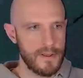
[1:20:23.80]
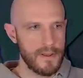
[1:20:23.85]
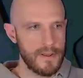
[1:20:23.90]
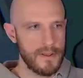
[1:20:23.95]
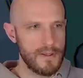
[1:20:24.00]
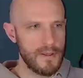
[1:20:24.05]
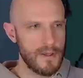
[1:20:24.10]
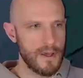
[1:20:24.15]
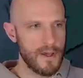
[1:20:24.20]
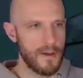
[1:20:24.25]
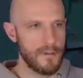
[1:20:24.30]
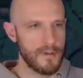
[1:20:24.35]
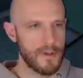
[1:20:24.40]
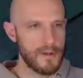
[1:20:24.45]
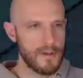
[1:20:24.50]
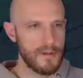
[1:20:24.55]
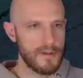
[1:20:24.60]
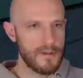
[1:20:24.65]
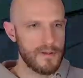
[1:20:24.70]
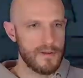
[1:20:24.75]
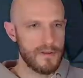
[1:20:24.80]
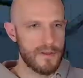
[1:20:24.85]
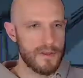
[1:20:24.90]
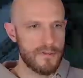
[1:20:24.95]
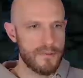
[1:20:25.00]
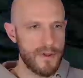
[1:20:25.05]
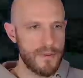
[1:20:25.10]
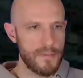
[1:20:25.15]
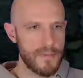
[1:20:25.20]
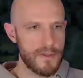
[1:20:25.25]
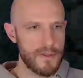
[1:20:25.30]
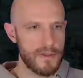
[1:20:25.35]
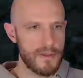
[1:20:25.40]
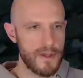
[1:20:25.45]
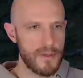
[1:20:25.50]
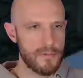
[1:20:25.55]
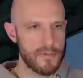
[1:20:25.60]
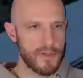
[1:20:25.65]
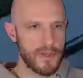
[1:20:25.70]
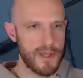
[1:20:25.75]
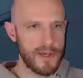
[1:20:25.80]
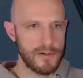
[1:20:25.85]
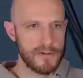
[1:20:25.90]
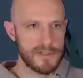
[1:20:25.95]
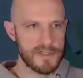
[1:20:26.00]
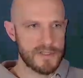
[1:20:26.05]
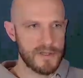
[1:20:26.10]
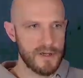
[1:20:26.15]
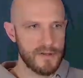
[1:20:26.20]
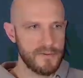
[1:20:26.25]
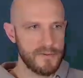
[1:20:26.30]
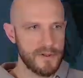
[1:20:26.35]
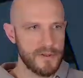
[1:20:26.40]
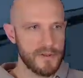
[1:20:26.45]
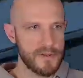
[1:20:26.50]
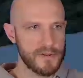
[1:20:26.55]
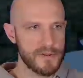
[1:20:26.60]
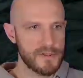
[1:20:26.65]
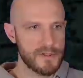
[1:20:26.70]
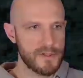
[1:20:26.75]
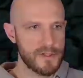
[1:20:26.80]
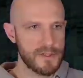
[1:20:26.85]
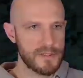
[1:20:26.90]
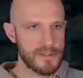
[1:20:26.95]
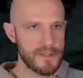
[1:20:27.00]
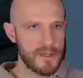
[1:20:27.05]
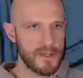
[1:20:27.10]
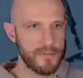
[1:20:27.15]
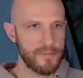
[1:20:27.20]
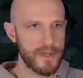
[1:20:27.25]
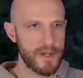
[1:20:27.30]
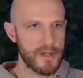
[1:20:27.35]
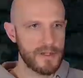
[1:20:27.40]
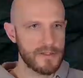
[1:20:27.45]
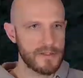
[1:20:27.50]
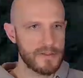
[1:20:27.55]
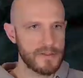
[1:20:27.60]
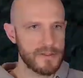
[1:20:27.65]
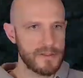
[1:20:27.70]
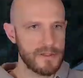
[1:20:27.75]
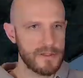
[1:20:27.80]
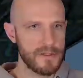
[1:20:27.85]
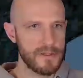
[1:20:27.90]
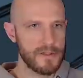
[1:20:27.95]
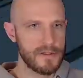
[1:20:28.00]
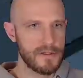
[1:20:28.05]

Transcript: Yeah, I'm gonna spend my steps outside rather than trying to get back to the